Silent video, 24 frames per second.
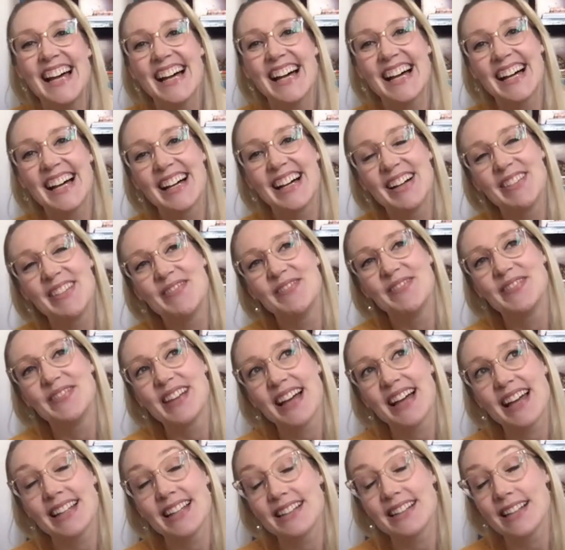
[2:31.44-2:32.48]
um,
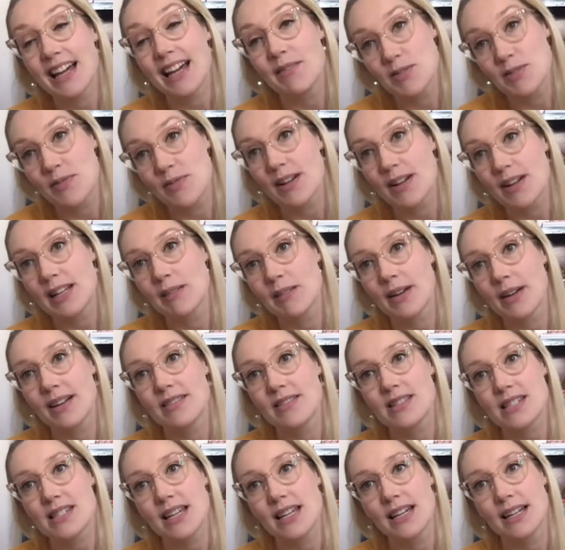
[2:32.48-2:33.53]
and I was writing about
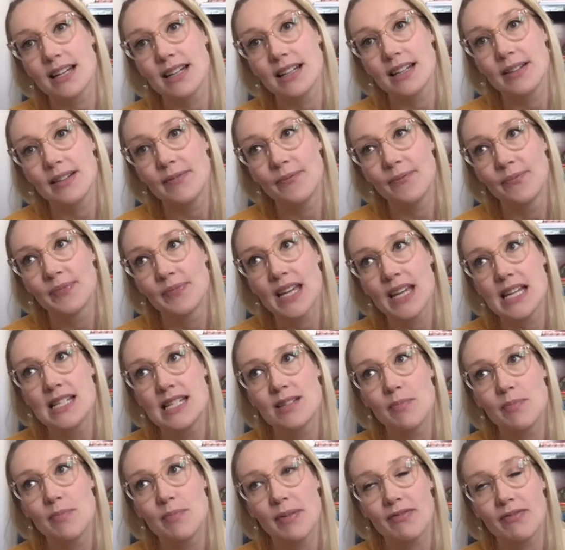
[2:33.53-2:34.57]
um,
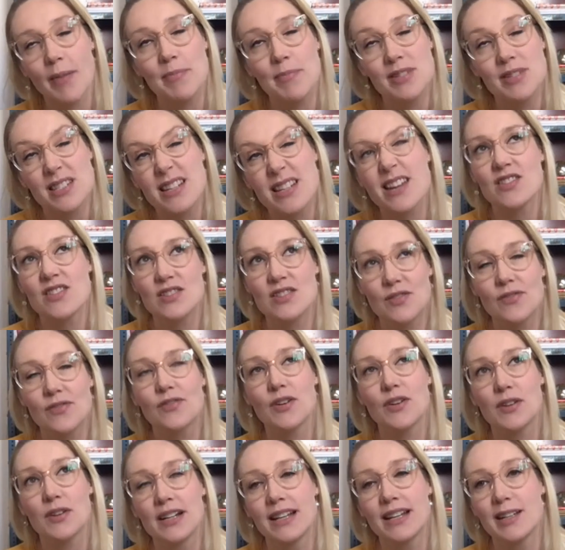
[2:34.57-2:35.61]
ind- representations of
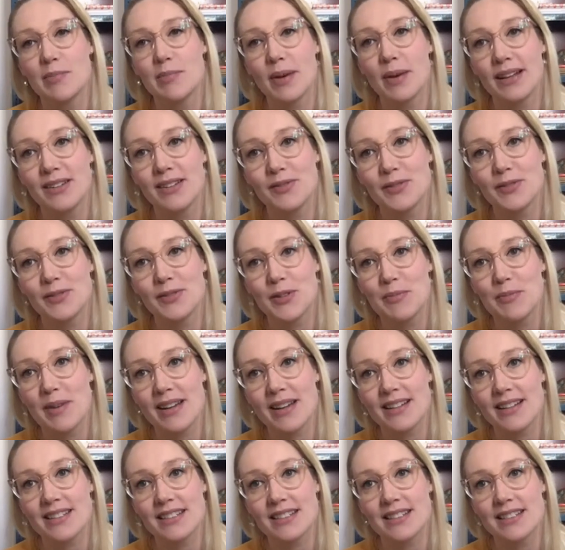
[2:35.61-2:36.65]
food in independent food
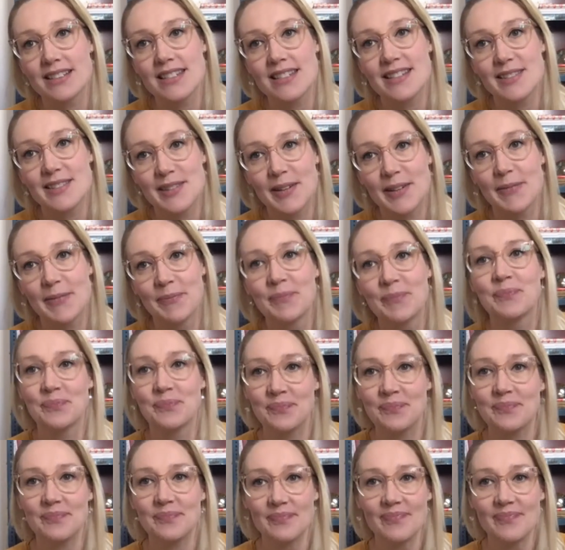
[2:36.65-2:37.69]
magazines. So,
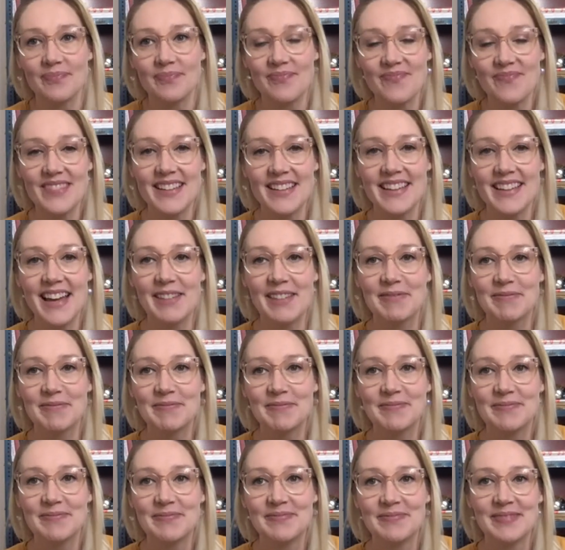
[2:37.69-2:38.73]
yeah.
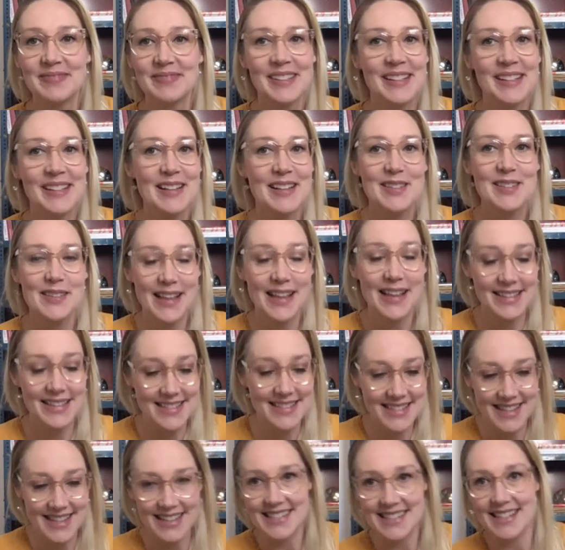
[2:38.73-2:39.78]
So that's
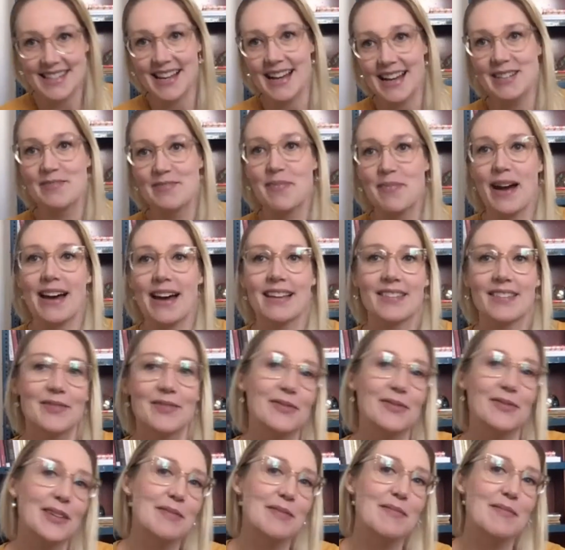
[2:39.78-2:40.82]
that's the kind of path
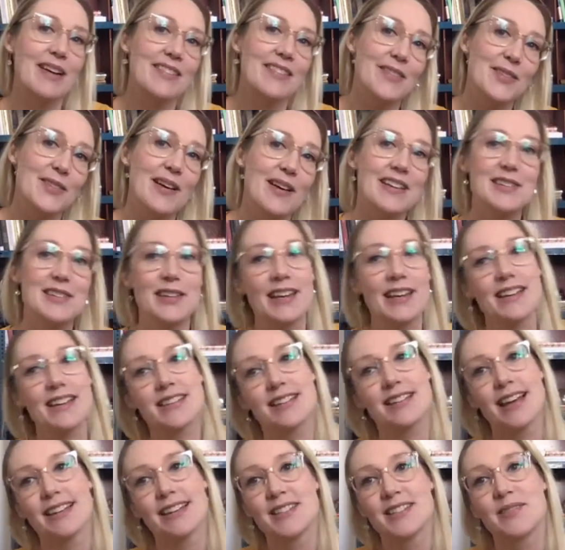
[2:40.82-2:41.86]
from through education
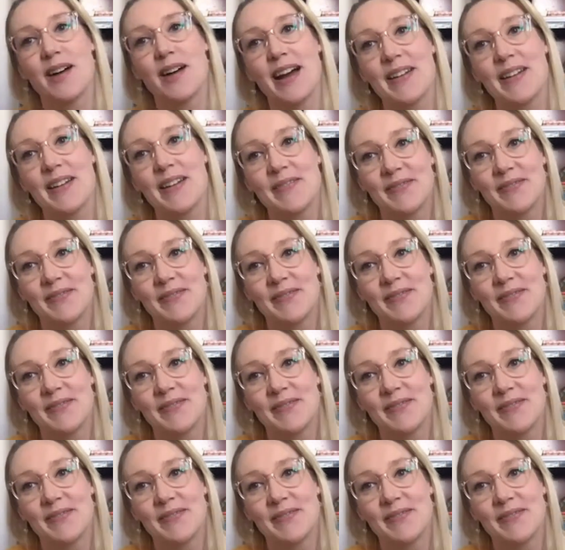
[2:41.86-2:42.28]
and to Eye.